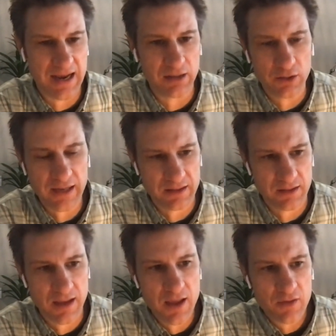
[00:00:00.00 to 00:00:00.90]
I look at
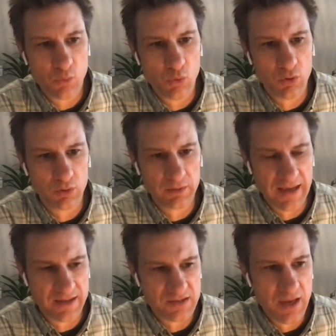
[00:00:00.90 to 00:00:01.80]
the world
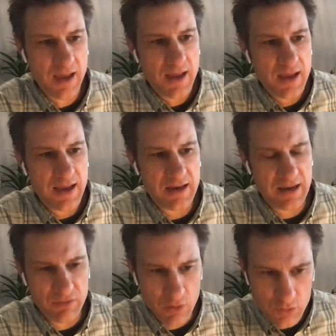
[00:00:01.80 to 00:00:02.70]
as
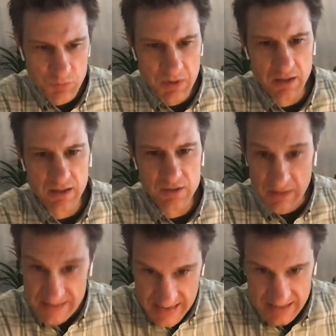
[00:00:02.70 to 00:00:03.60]
in those periods,
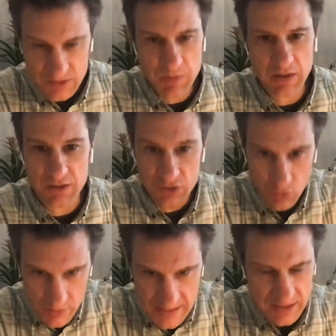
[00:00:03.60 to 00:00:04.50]
my dad's periods,
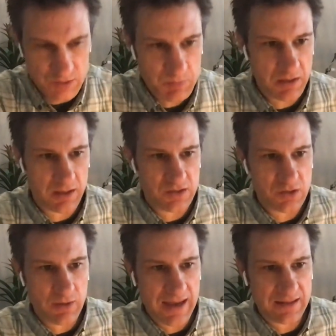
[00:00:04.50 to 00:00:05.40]
your dad's periods,
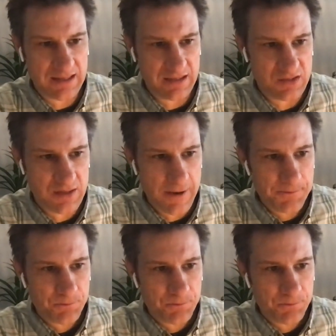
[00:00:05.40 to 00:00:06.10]
you had these